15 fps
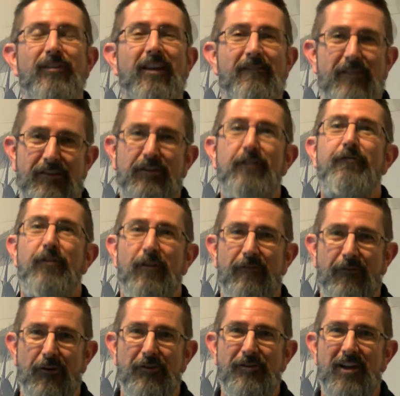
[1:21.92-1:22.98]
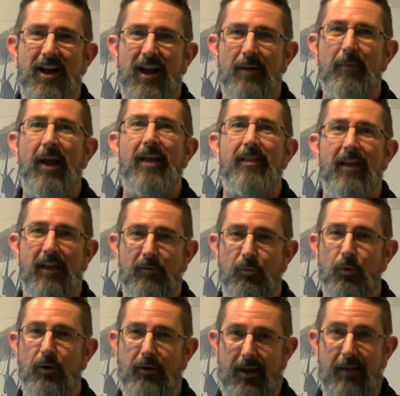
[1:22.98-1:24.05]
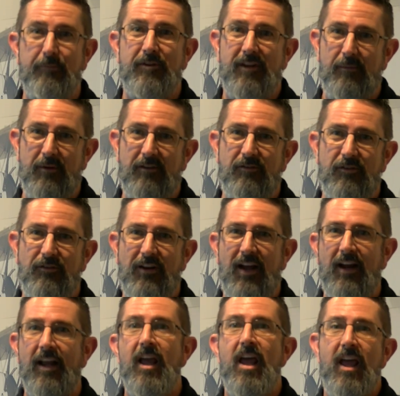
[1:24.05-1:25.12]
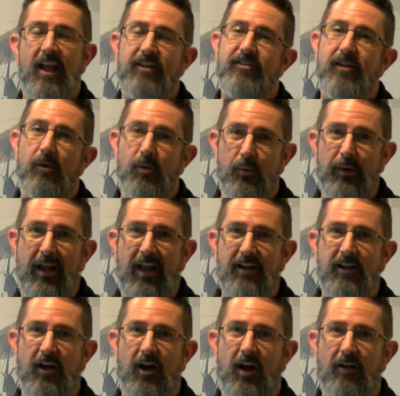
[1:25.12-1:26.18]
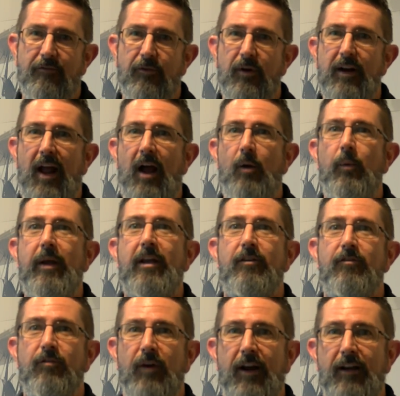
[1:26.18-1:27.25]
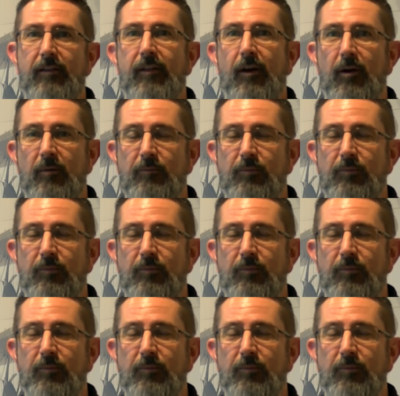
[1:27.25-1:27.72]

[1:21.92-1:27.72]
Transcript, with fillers: as they visited for the first time and they were, came to WSU Tech and saw what we had to offer and how we could train their